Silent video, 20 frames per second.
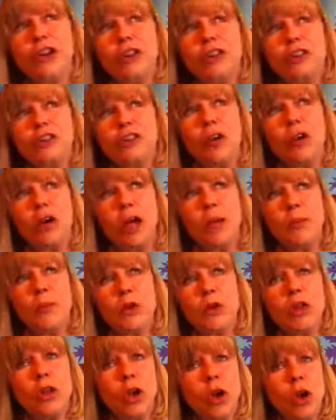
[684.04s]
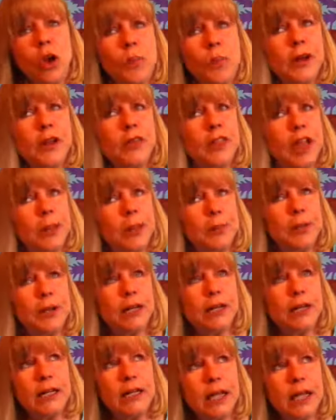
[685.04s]
So I'm real open in that, but
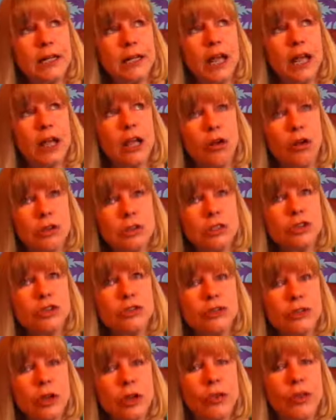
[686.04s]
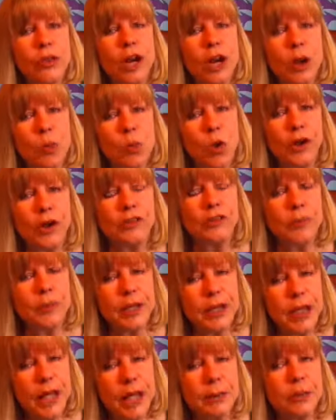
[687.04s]
yet I also know that I want to
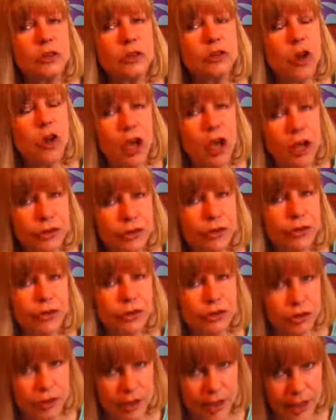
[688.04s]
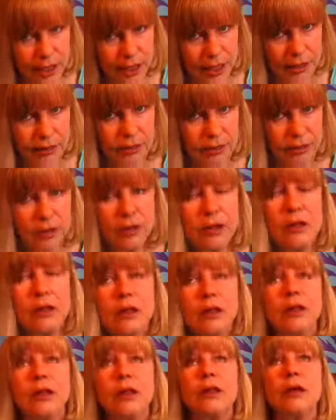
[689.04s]
be able to understand
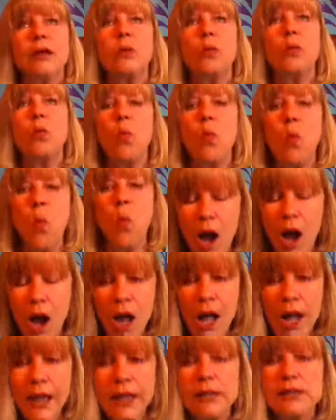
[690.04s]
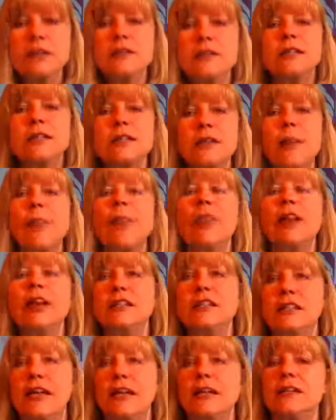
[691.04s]
why something
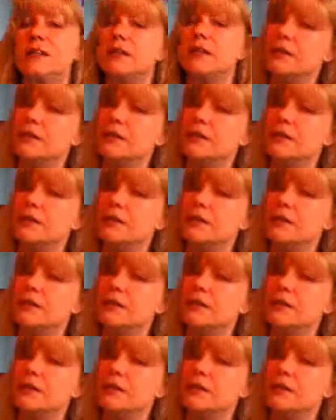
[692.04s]
is as it